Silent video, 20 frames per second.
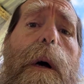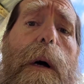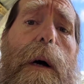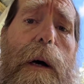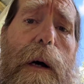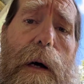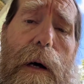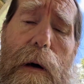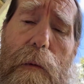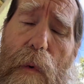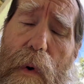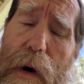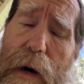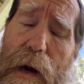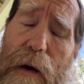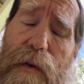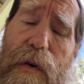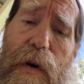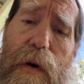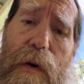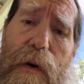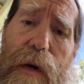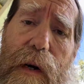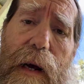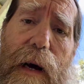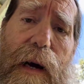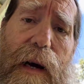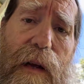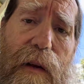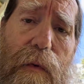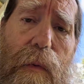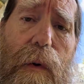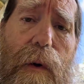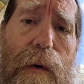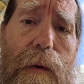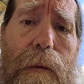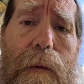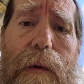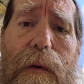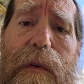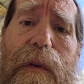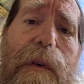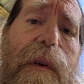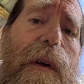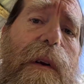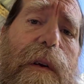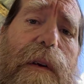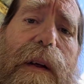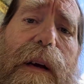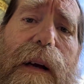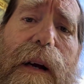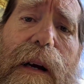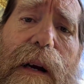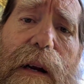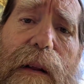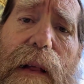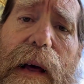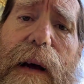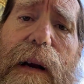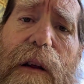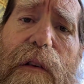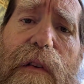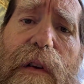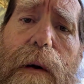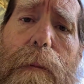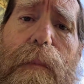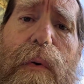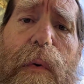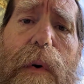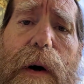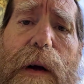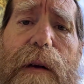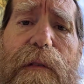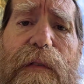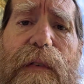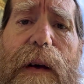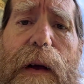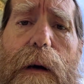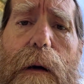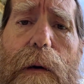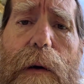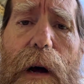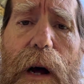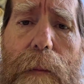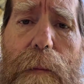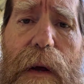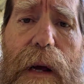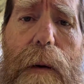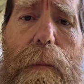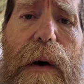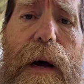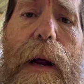Uh, one I've showed you guys, we'll still dig into that at some point, failed on me, but